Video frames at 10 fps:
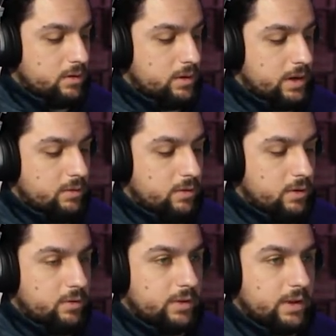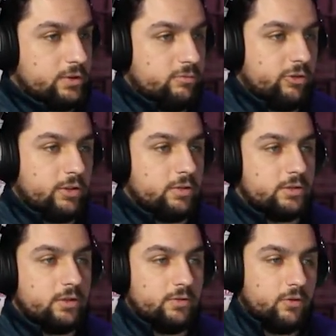download, and that should bring us
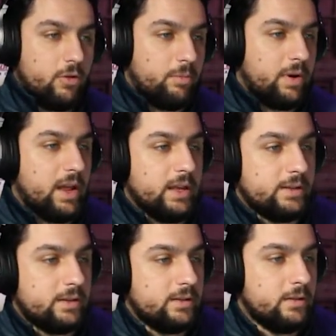to the right place.